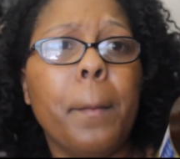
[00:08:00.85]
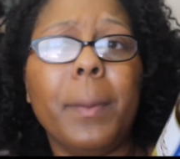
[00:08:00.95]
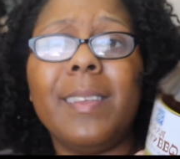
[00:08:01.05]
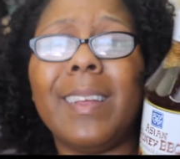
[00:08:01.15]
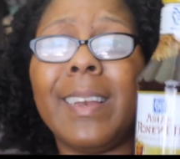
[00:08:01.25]

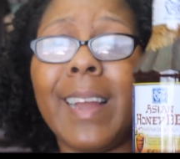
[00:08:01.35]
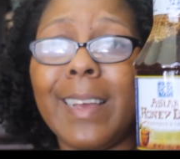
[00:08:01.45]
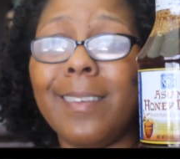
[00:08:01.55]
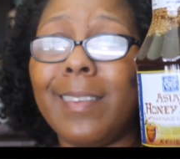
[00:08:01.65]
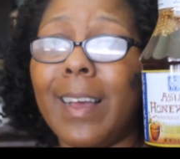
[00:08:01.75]
This is a
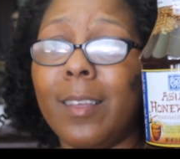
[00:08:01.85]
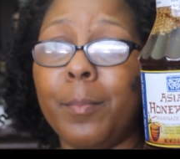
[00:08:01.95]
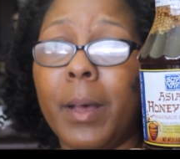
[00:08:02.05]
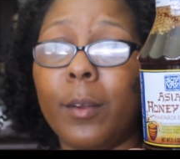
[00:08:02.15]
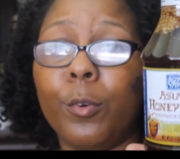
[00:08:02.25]
nice size
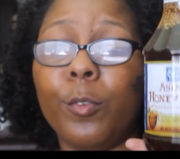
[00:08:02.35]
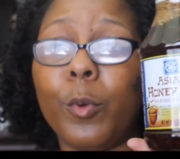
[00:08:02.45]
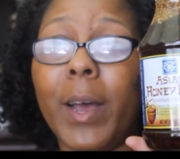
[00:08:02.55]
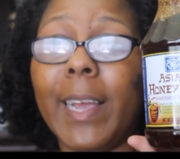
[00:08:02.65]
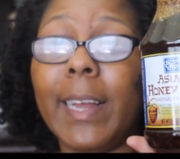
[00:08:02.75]
bottle,
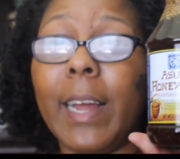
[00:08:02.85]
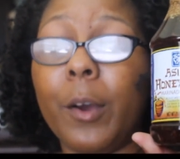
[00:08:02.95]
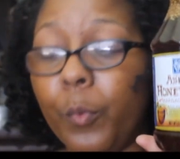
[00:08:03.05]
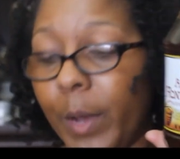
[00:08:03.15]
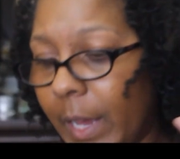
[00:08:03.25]
so I
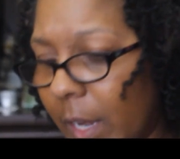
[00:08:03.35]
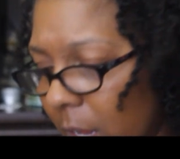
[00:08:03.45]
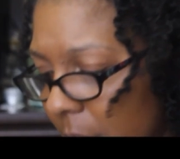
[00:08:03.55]
cannot wait